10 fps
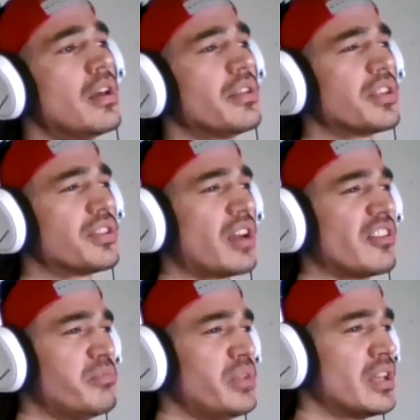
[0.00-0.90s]
The thought
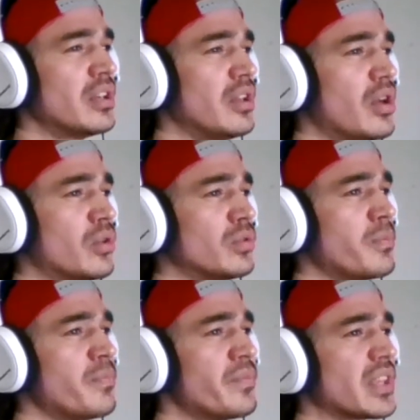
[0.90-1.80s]
of being
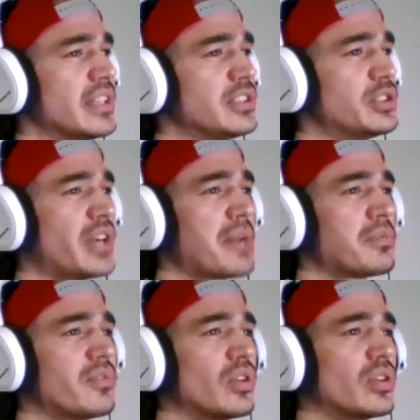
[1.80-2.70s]
alone and
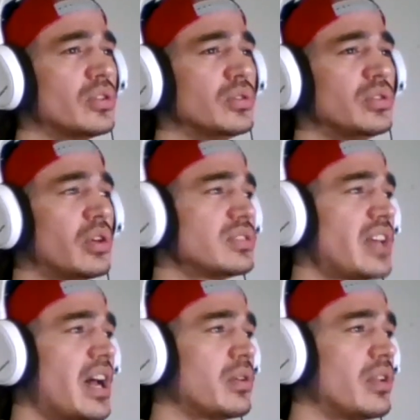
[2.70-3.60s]
trapped for who knows
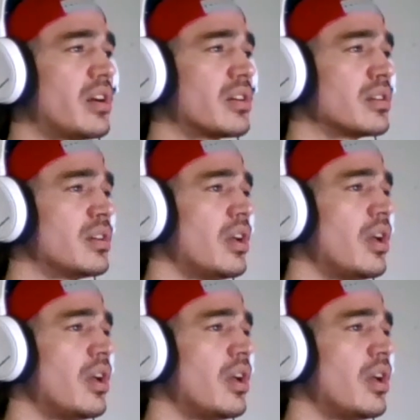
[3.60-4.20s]
how long